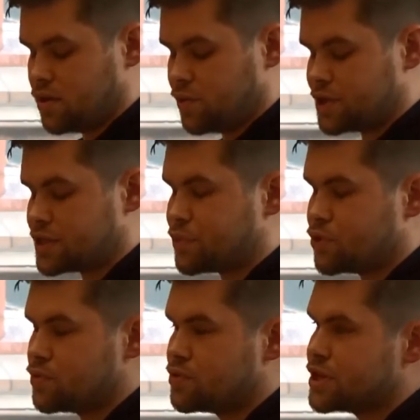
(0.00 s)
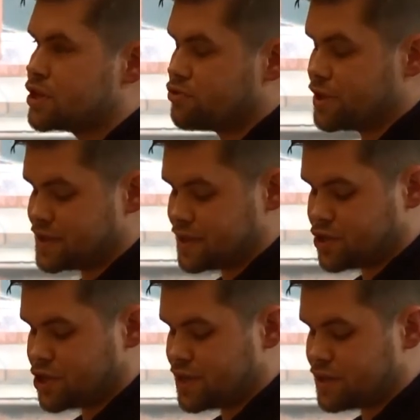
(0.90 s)
We spooned in greasy
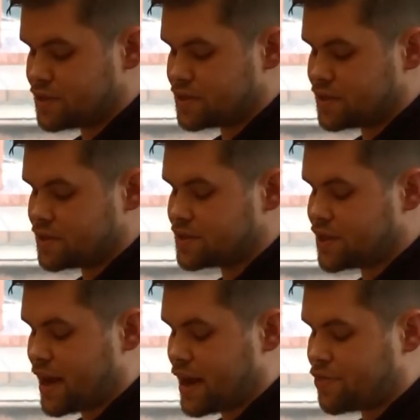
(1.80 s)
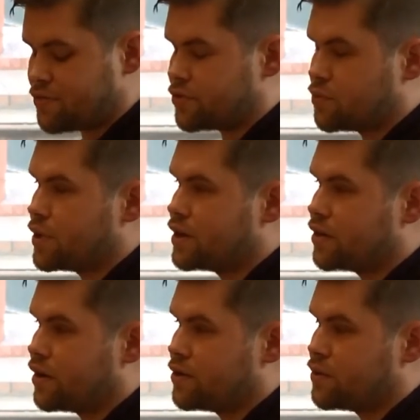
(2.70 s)
sheets and stared through the
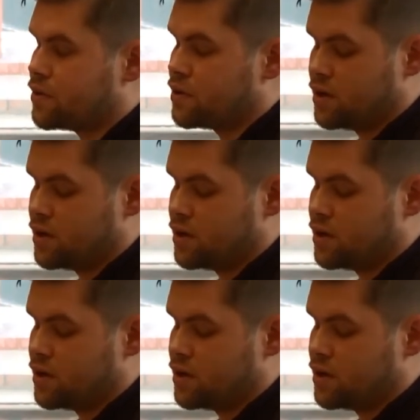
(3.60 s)
window